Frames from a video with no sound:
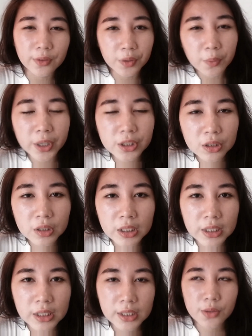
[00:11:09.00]
required
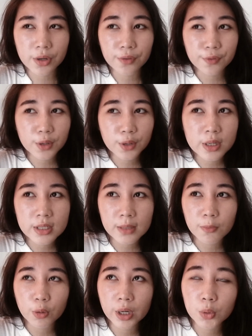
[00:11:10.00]
units, or if you're
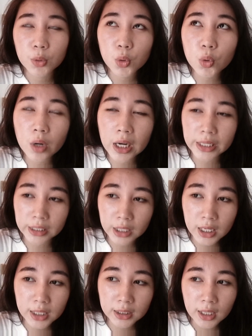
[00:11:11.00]
someone who
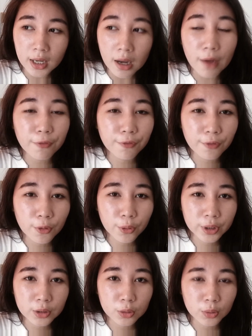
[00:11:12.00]
cannot
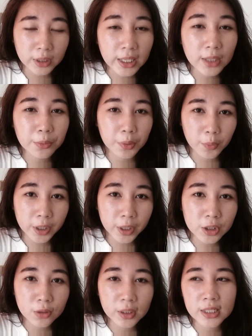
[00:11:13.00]
afford to take
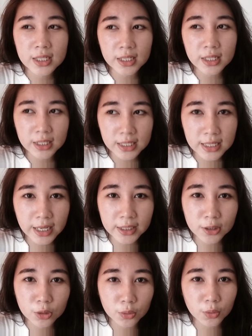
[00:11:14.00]
required units and
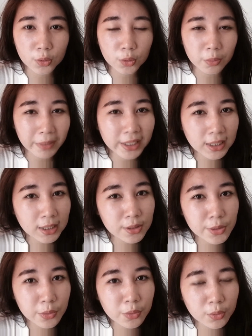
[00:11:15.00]
decided to go to medical
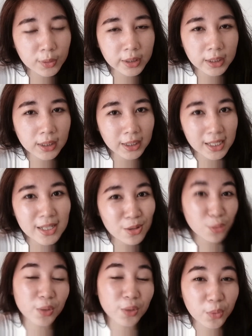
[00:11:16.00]
school that
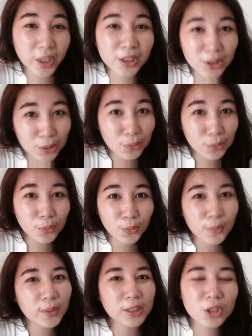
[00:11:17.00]
doesn't require you
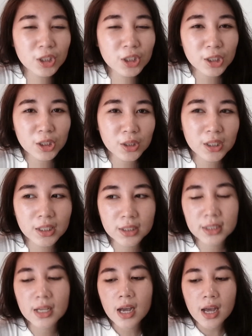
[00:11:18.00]
additional units,